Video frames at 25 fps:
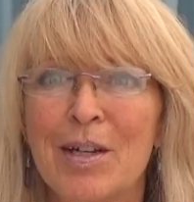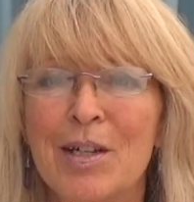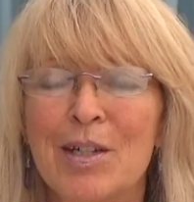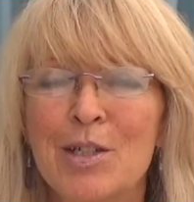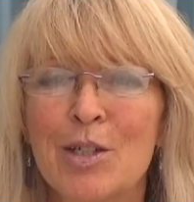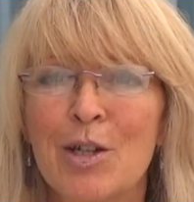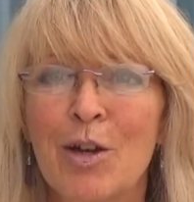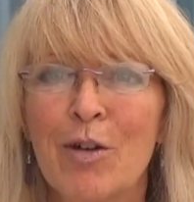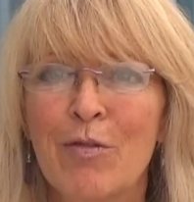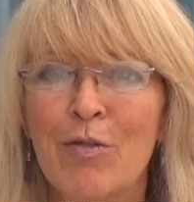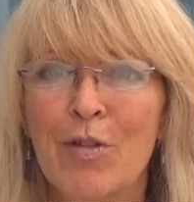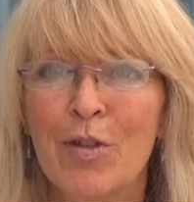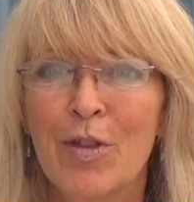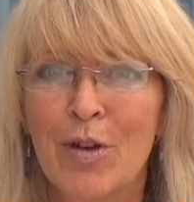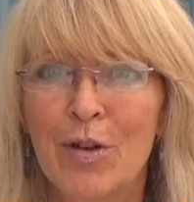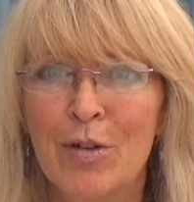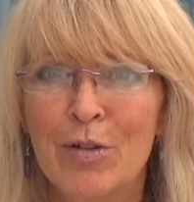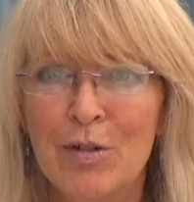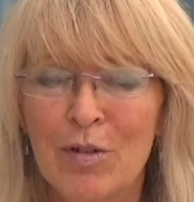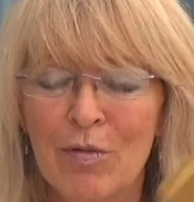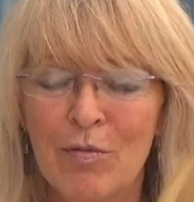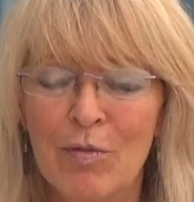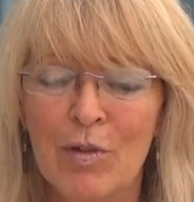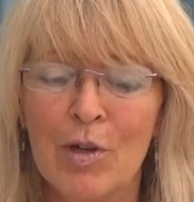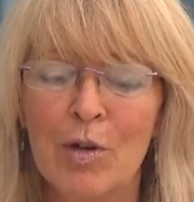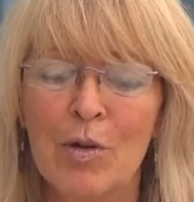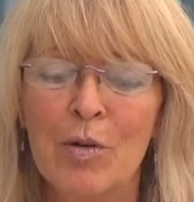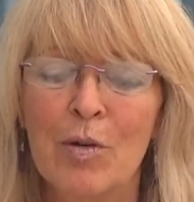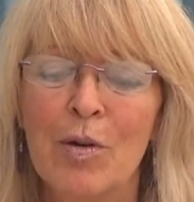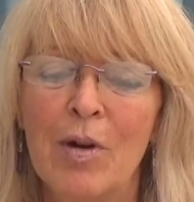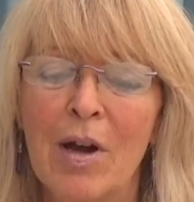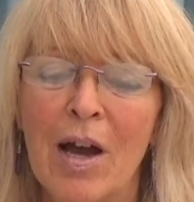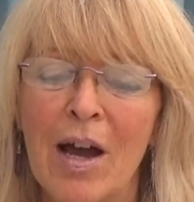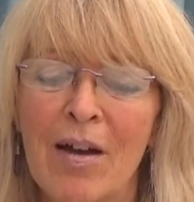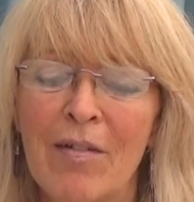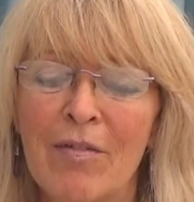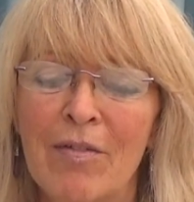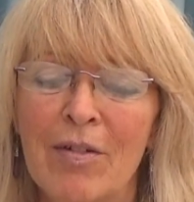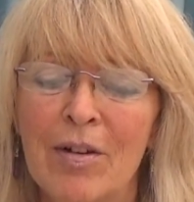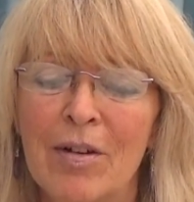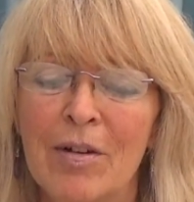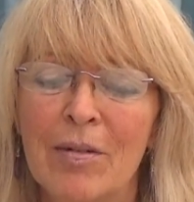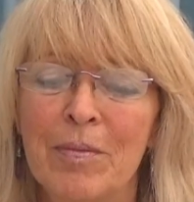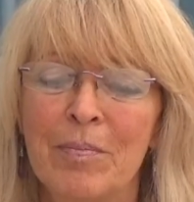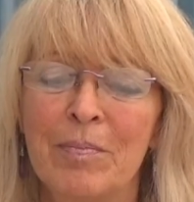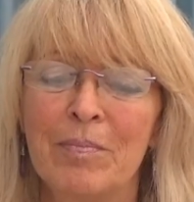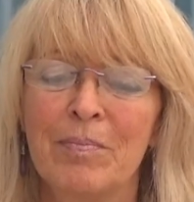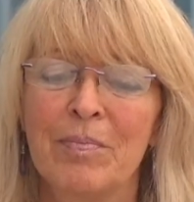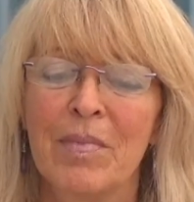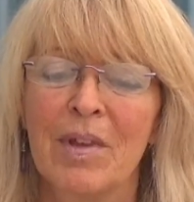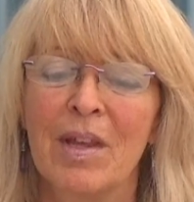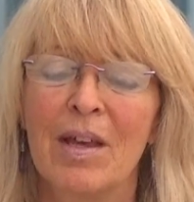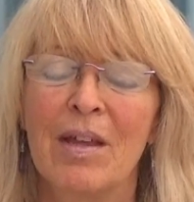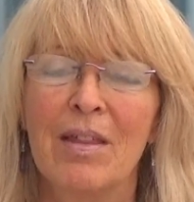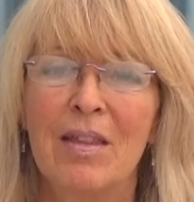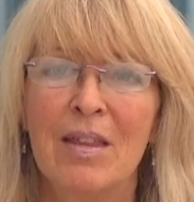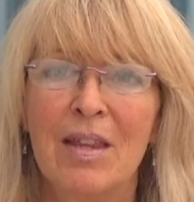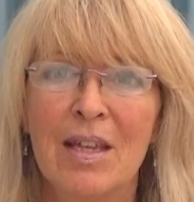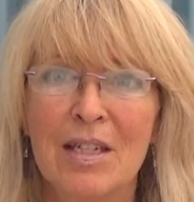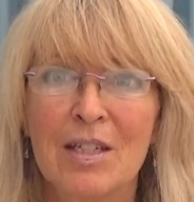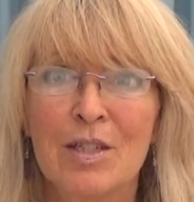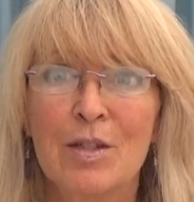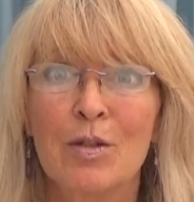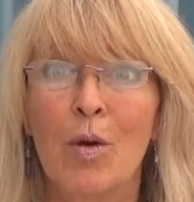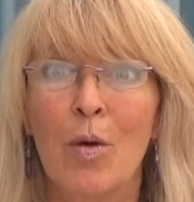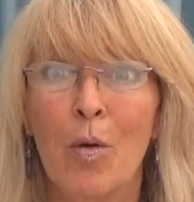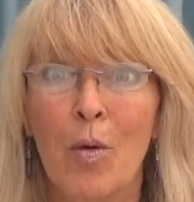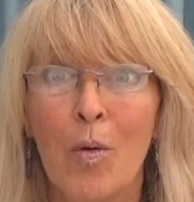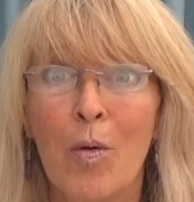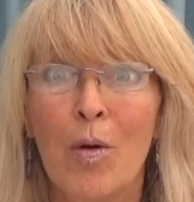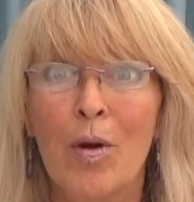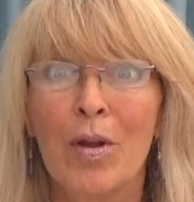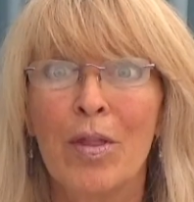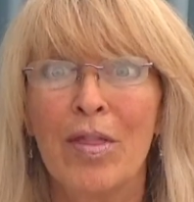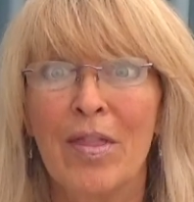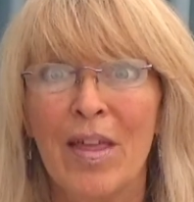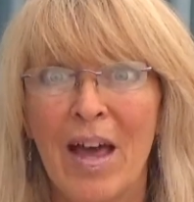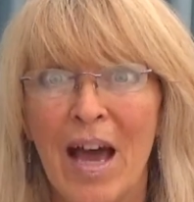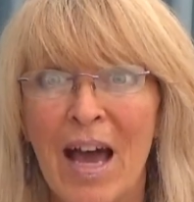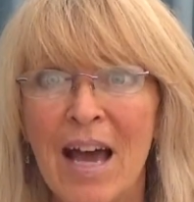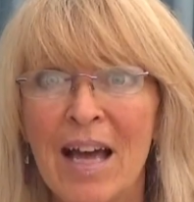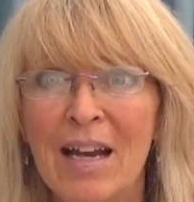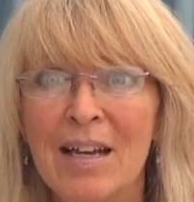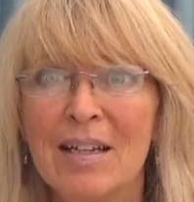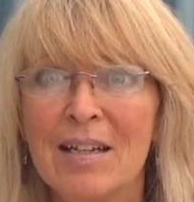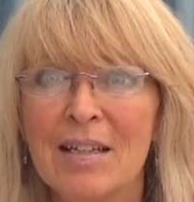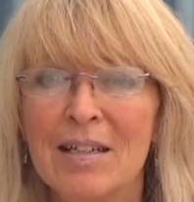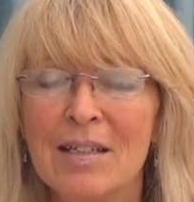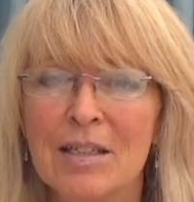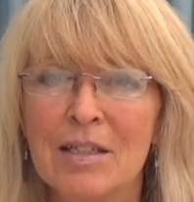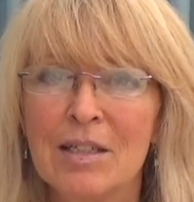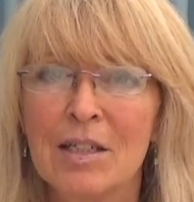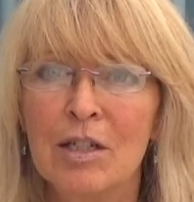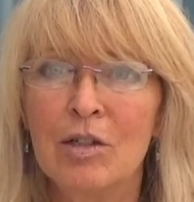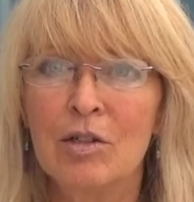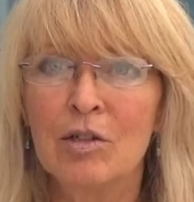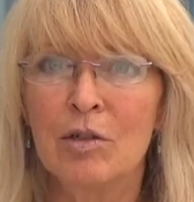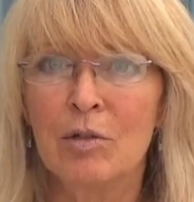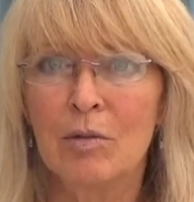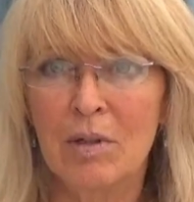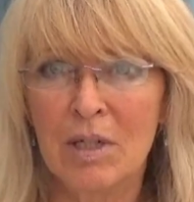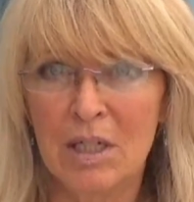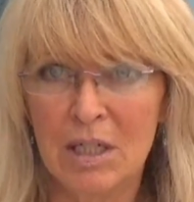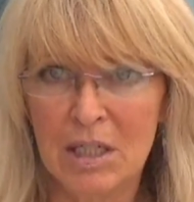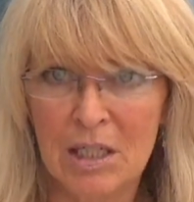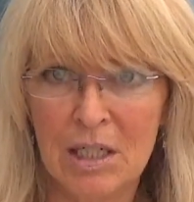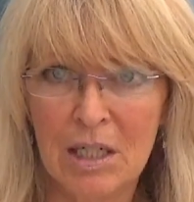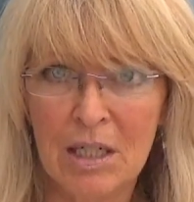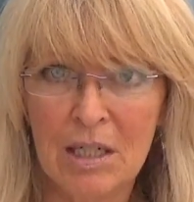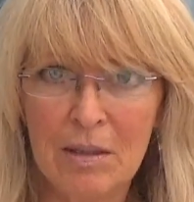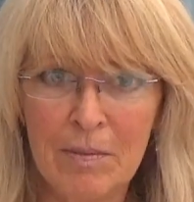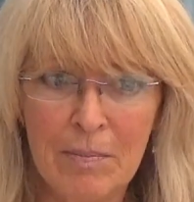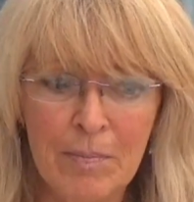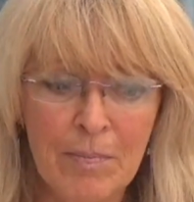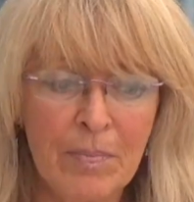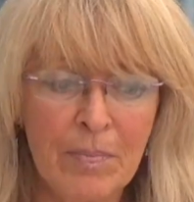So for those of you who have a this or that situation,